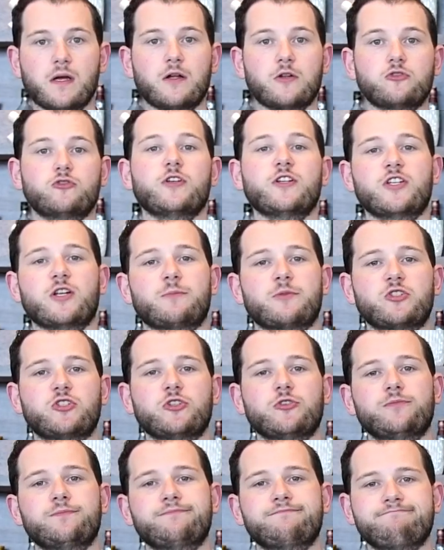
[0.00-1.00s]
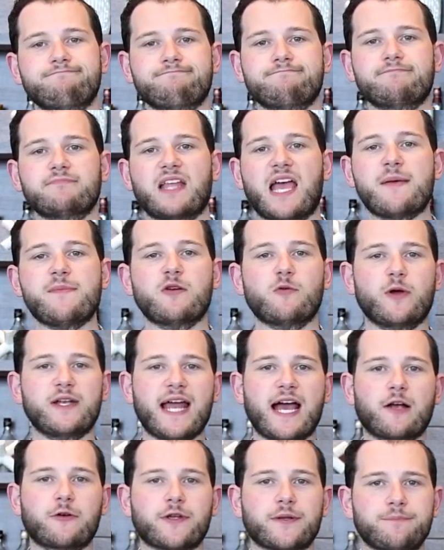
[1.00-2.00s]
Drink number 2, Hemingway
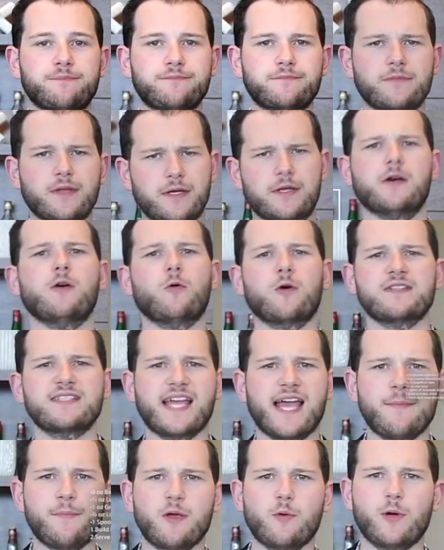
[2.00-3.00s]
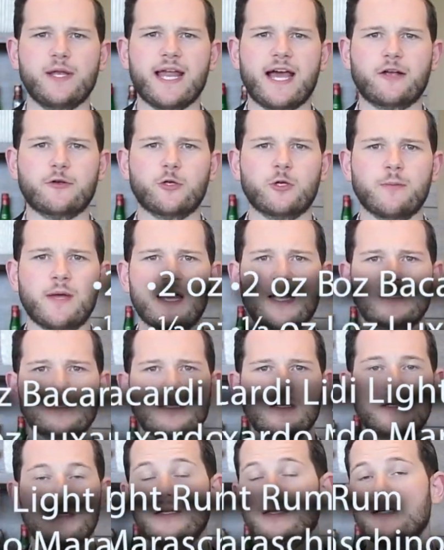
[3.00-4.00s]
daiquiri. What's a Hemingway daiquiri, you may ask?
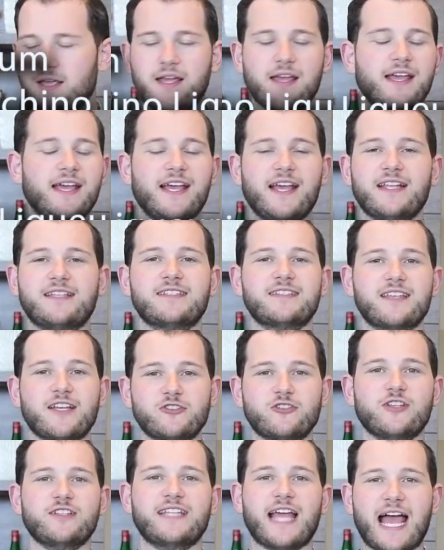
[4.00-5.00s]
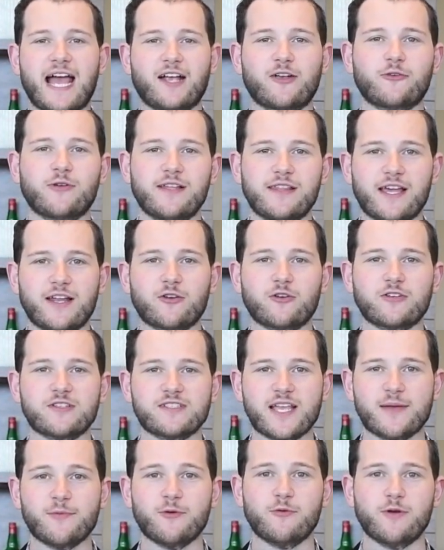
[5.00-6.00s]
It's essentially a daiquiri that Ernest
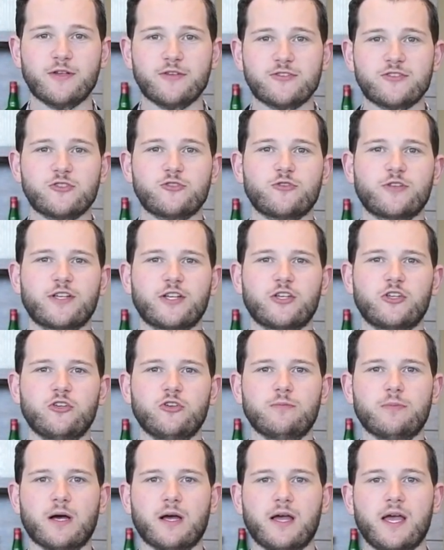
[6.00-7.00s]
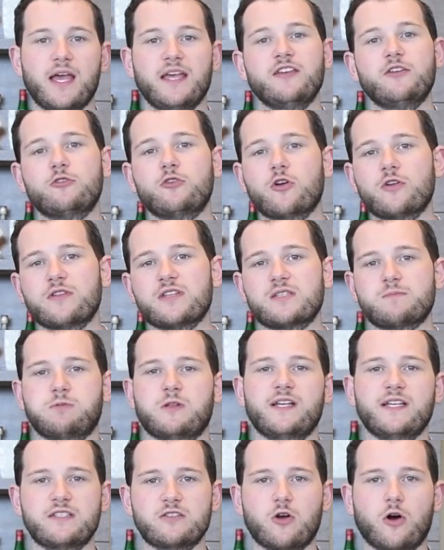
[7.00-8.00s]
Hemingway used to drink in Cuba. You go to this
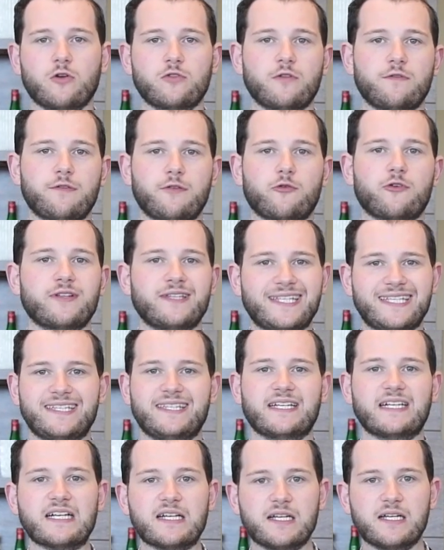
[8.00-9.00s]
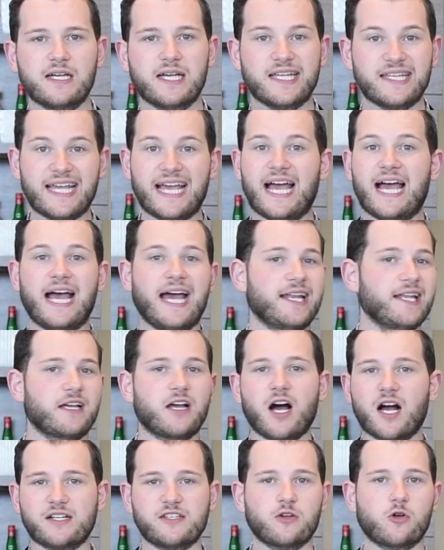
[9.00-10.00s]
place called the Floridita. They had a
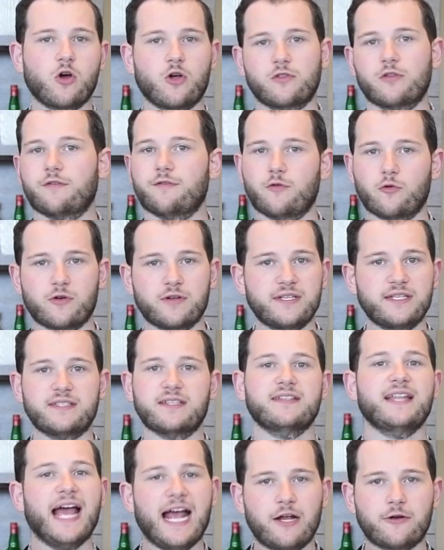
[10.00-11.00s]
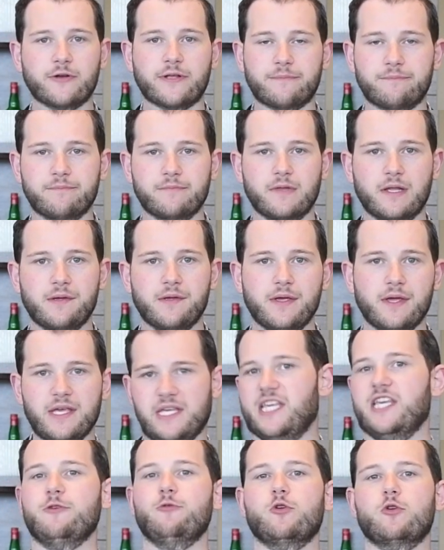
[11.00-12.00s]
cocktail called the Floridita daiquiri.
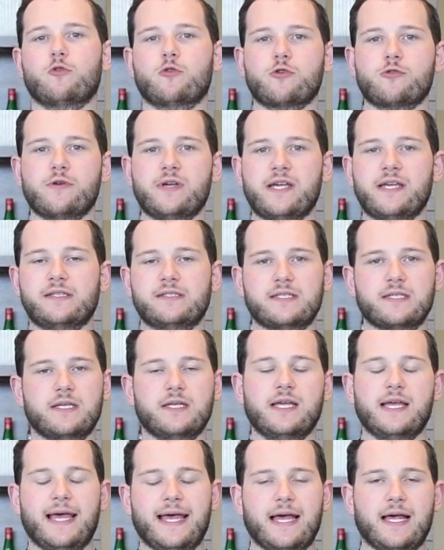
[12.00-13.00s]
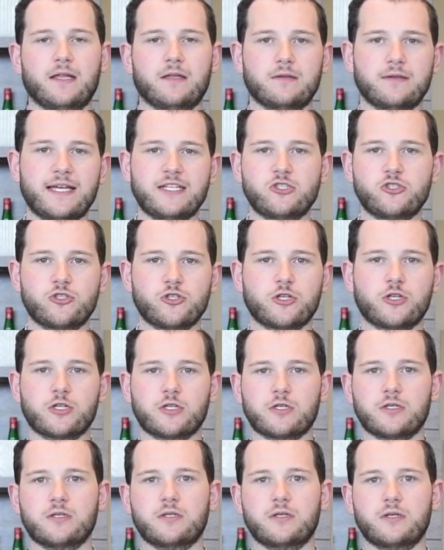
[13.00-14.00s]
He would order it less
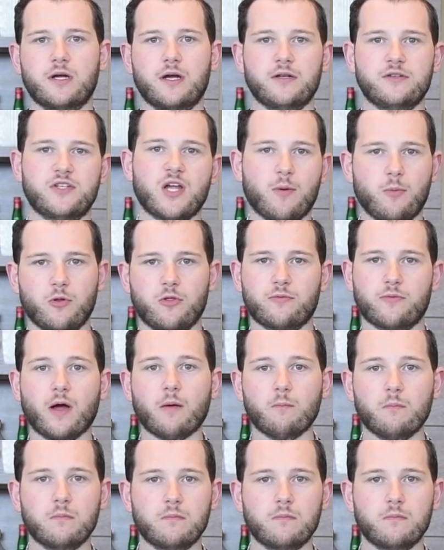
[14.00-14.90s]
sugar, double the rum.